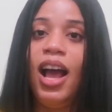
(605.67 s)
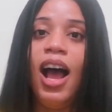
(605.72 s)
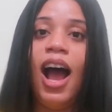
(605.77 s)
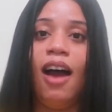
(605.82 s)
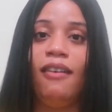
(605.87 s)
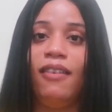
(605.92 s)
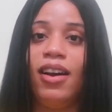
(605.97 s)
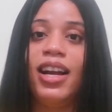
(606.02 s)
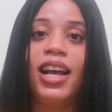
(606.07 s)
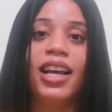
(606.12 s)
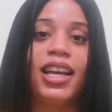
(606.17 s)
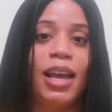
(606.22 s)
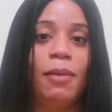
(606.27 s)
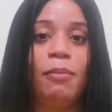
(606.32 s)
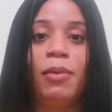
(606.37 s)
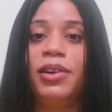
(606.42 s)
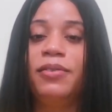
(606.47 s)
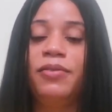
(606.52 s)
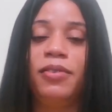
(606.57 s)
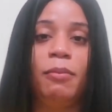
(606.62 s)
I'd rather get
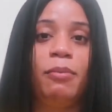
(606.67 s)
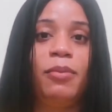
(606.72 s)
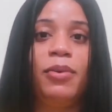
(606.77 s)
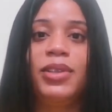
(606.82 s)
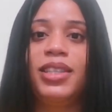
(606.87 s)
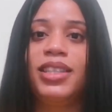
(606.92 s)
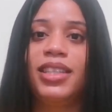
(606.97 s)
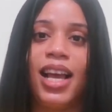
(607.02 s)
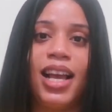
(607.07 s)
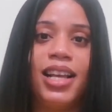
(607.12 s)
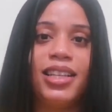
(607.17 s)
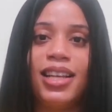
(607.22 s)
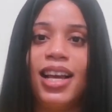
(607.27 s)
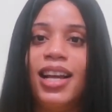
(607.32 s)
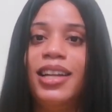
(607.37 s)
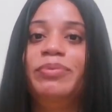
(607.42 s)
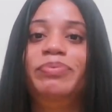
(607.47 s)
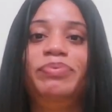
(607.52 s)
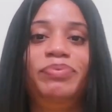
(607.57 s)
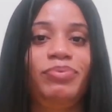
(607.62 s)
money from both sides,
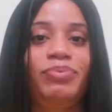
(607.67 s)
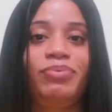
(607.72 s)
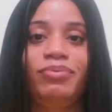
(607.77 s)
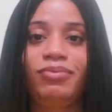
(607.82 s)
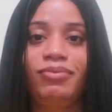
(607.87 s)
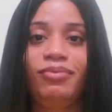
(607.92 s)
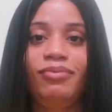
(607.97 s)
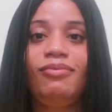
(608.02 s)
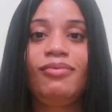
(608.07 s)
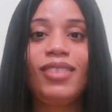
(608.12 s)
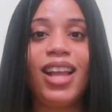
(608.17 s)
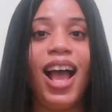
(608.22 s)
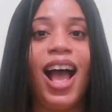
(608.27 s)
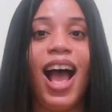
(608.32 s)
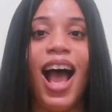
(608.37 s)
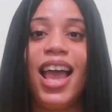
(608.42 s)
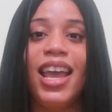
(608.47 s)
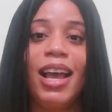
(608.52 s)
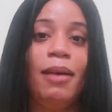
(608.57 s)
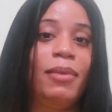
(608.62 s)
and
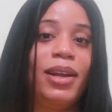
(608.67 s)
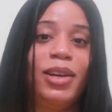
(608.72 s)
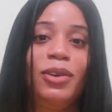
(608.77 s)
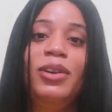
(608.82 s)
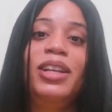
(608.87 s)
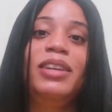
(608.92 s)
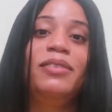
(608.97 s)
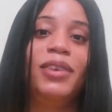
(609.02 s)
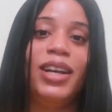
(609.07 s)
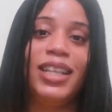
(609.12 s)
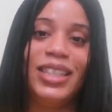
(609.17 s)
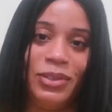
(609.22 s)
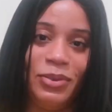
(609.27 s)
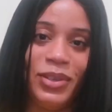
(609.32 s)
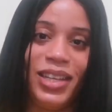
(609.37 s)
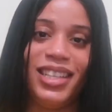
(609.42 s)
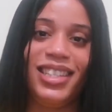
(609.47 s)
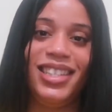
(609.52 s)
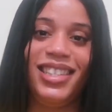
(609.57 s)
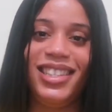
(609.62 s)
I am an Oliver
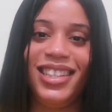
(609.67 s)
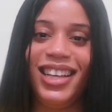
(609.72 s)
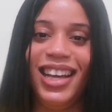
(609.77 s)
Twist.